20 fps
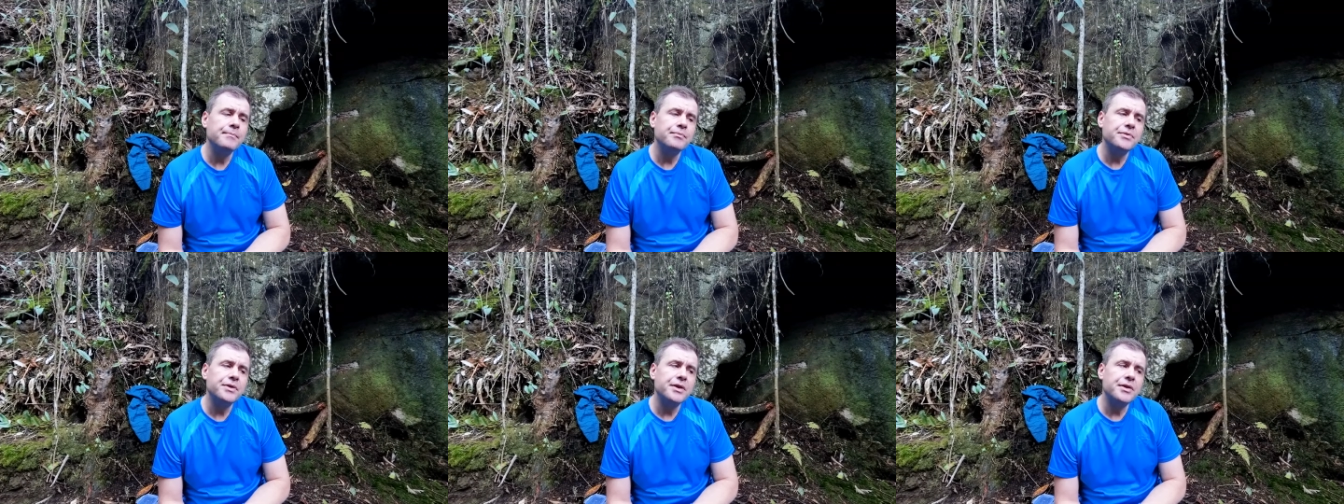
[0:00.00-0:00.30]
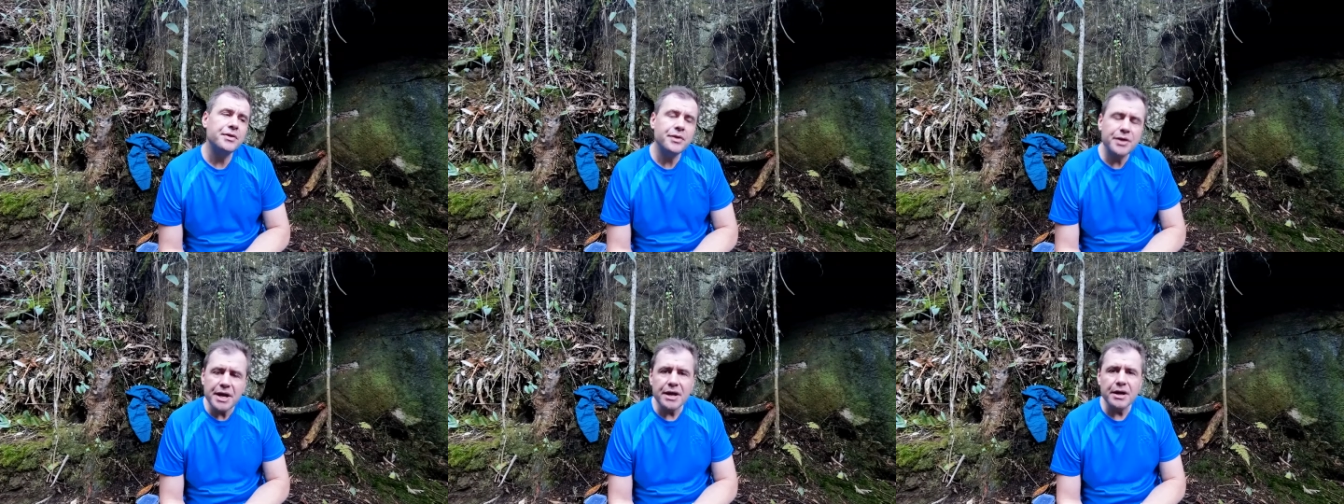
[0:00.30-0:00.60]

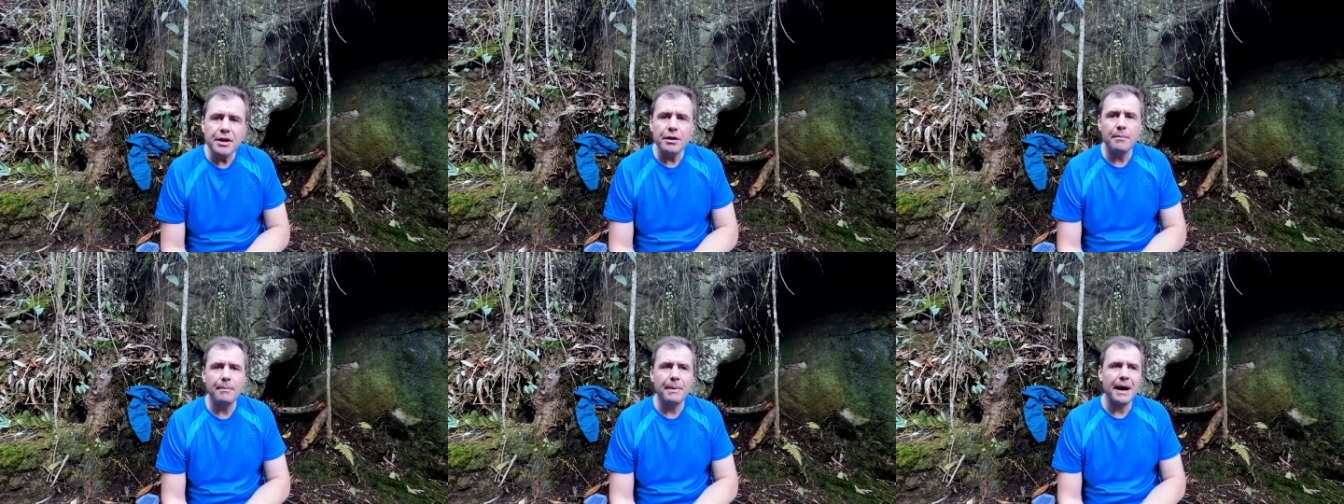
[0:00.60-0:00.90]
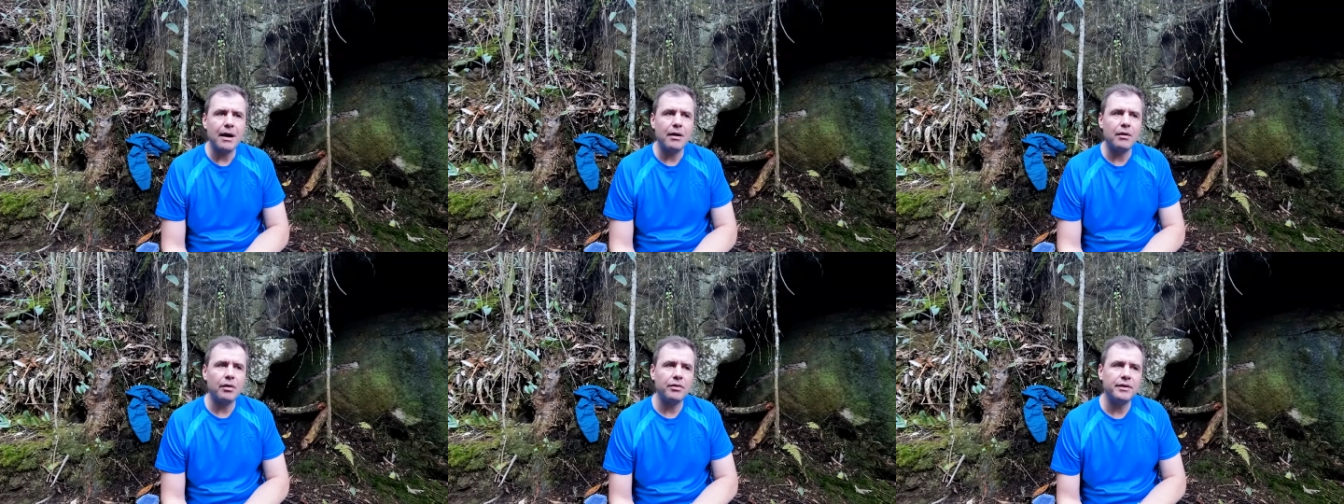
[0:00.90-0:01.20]
think
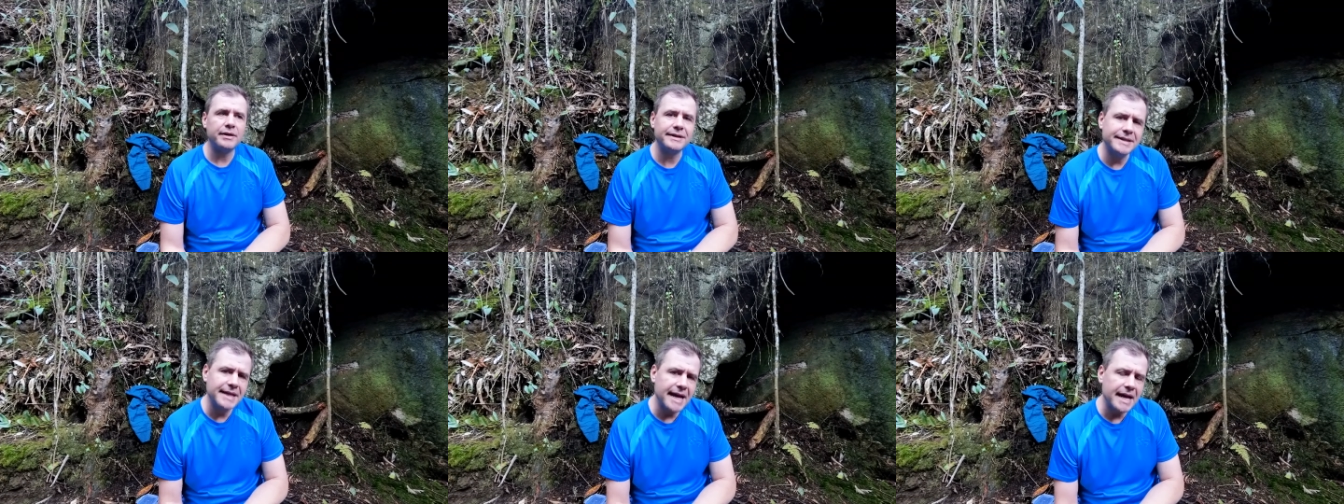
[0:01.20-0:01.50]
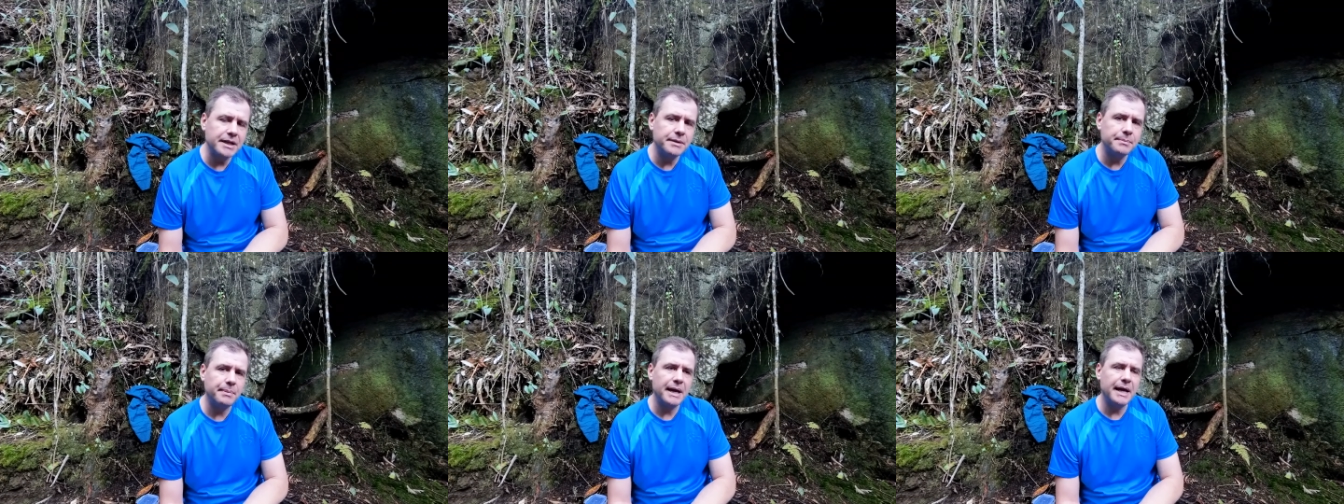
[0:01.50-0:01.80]
about the
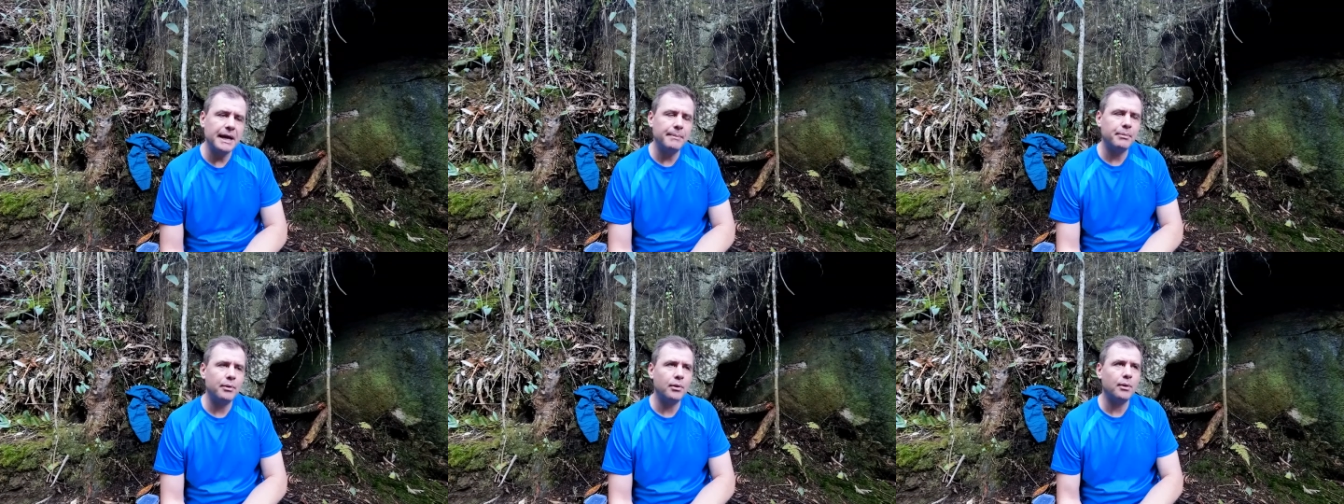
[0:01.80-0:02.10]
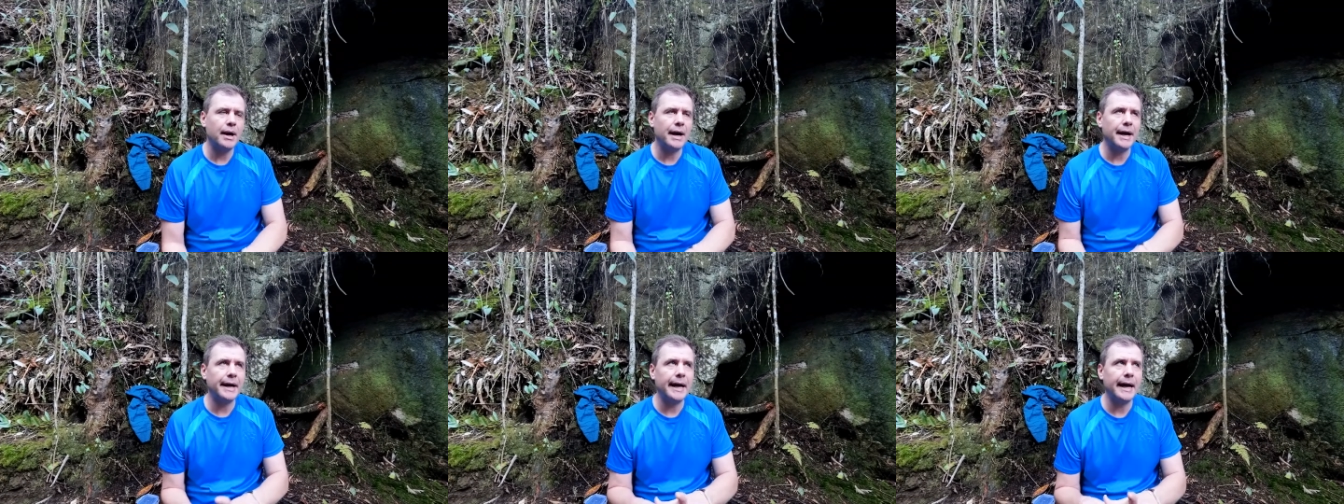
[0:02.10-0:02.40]
dead
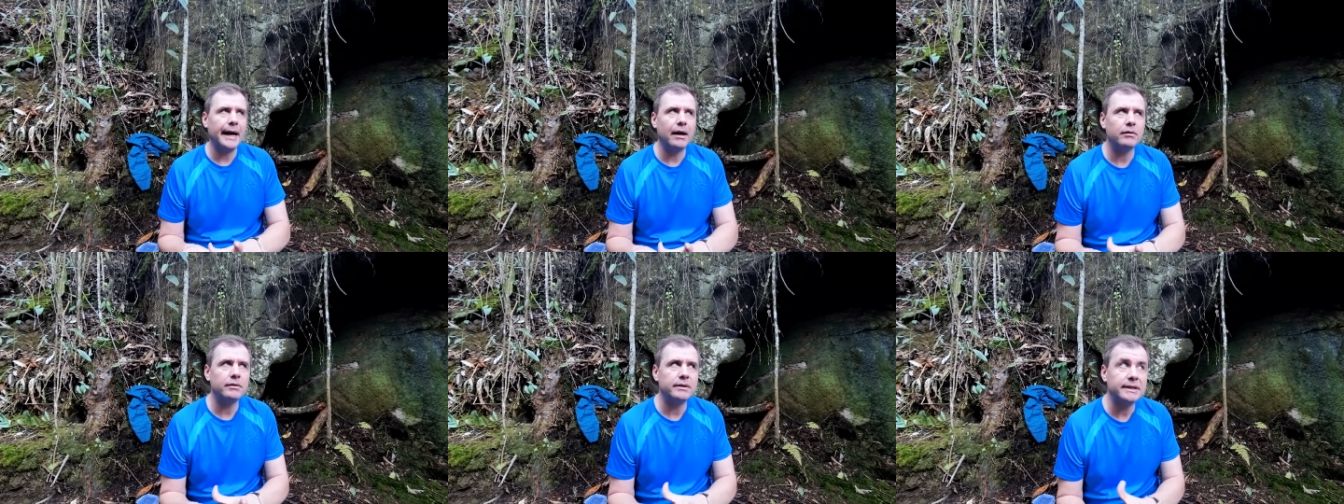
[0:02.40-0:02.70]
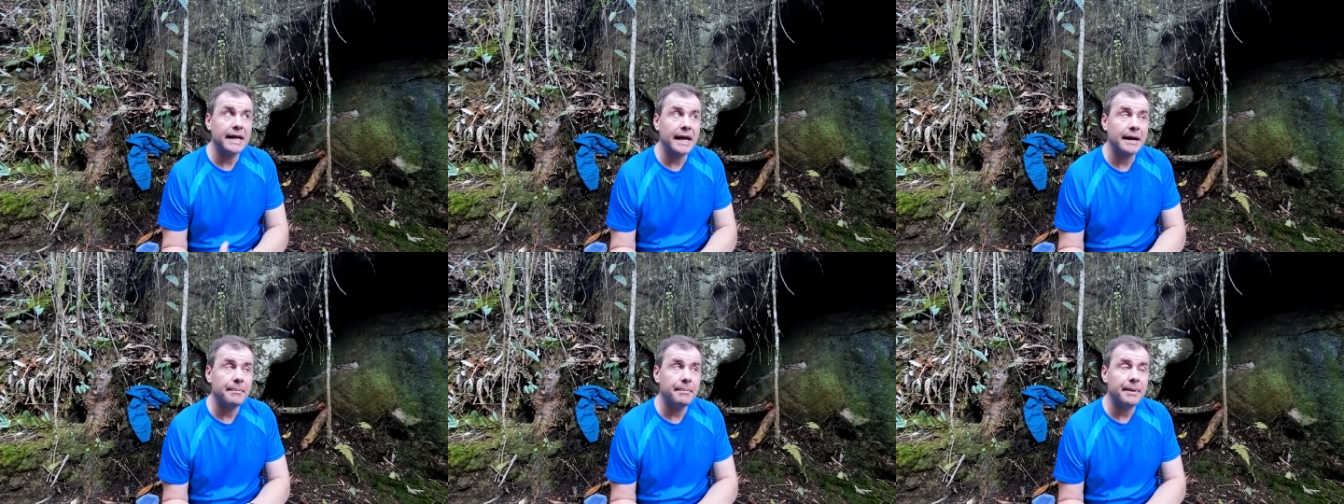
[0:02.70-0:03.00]
people and how
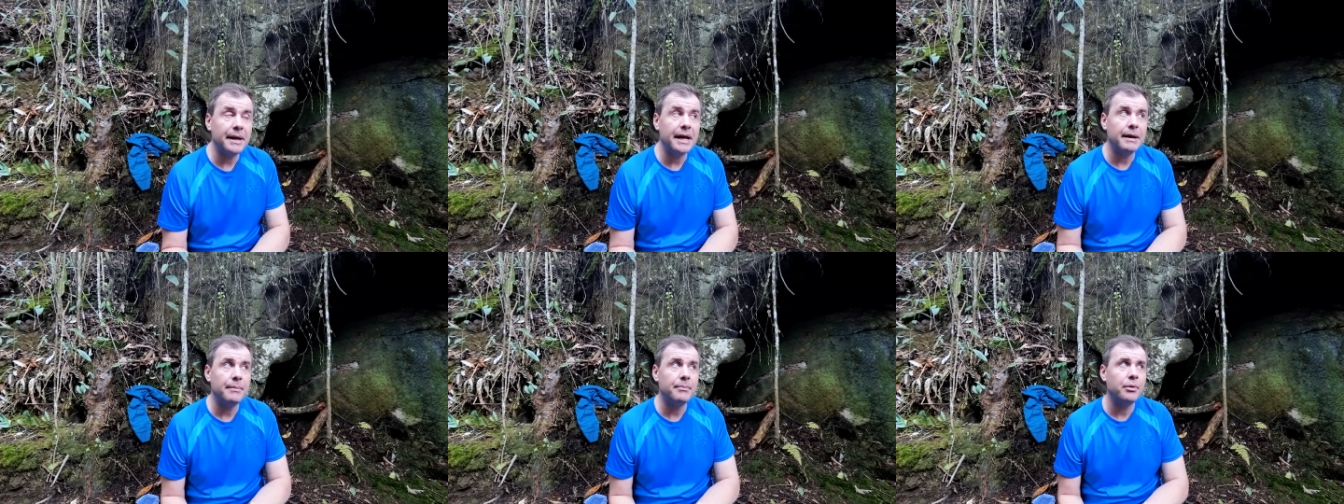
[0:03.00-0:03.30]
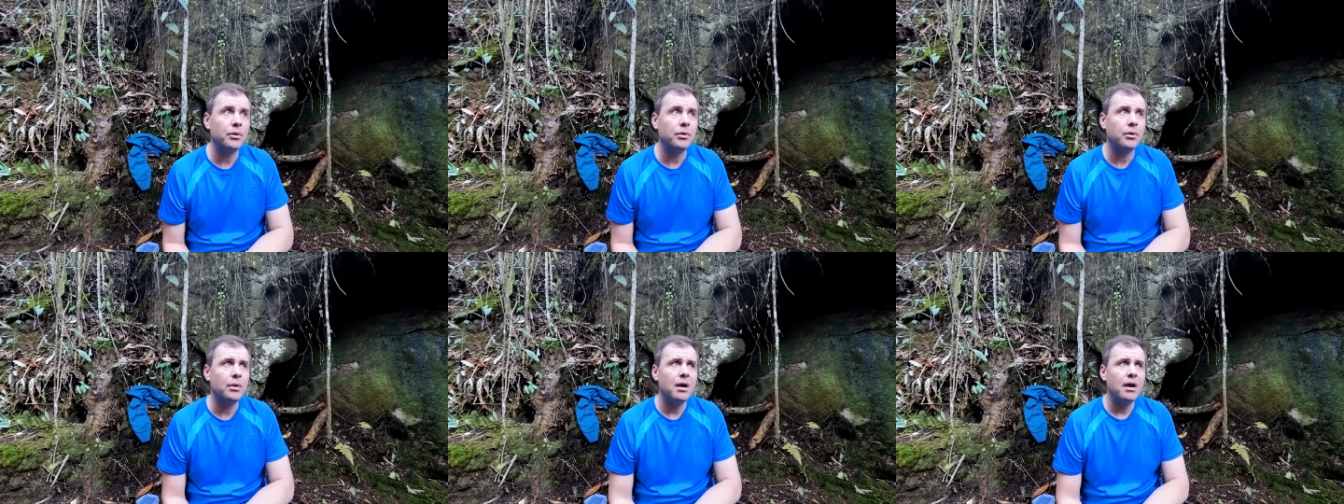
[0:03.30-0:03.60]
dead
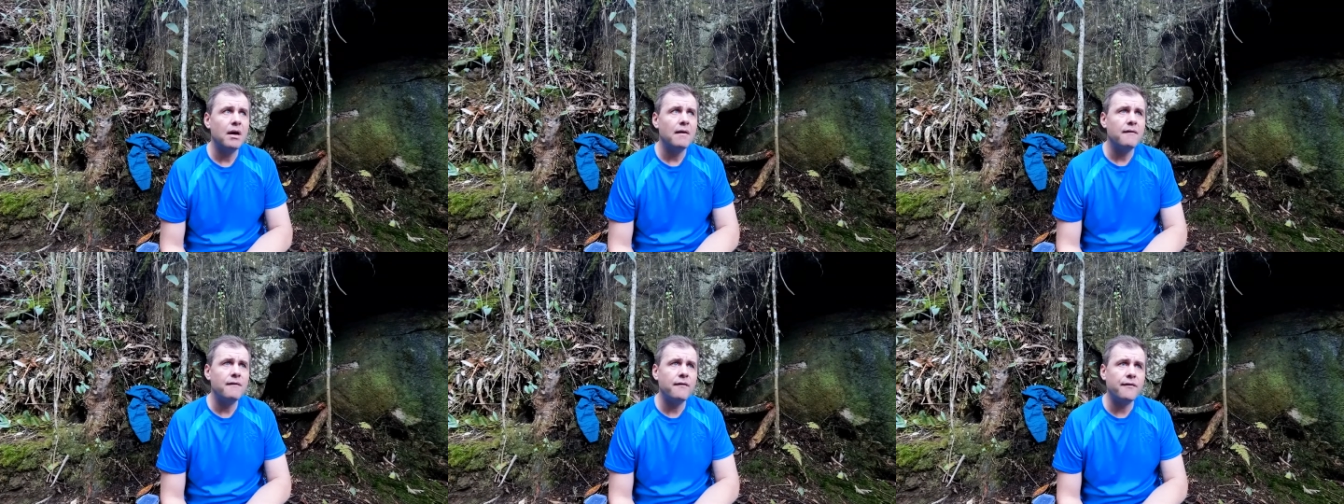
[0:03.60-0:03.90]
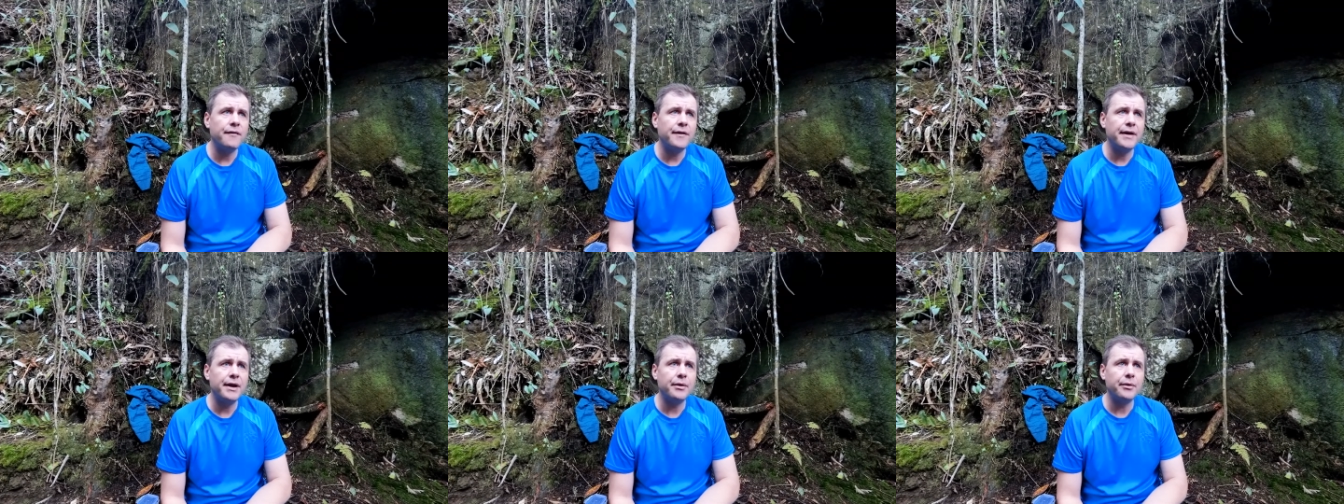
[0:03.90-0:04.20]
people
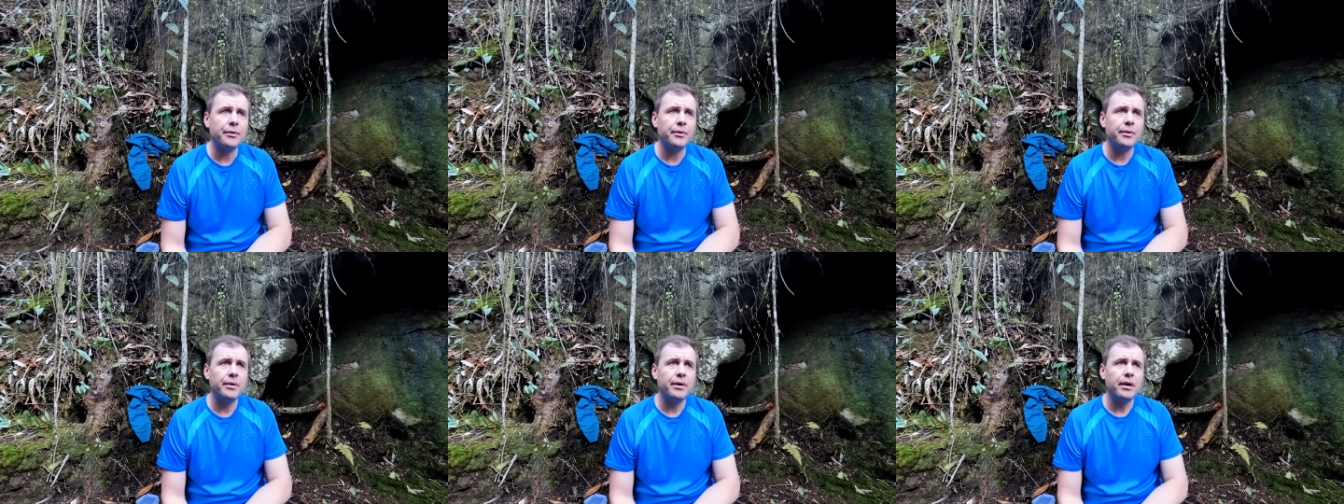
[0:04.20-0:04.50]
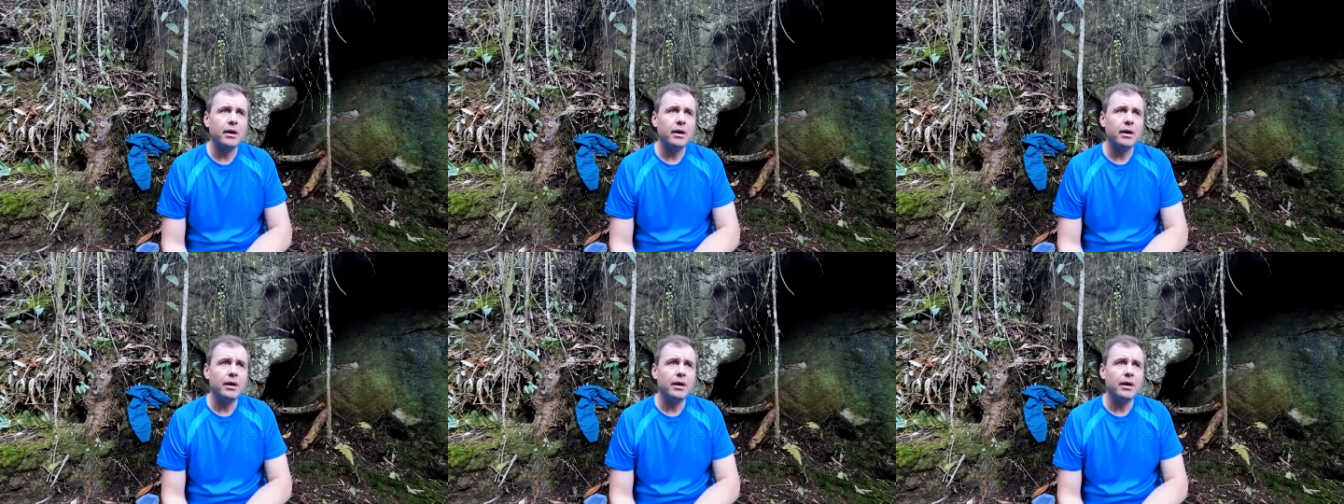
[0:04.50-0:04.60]
feel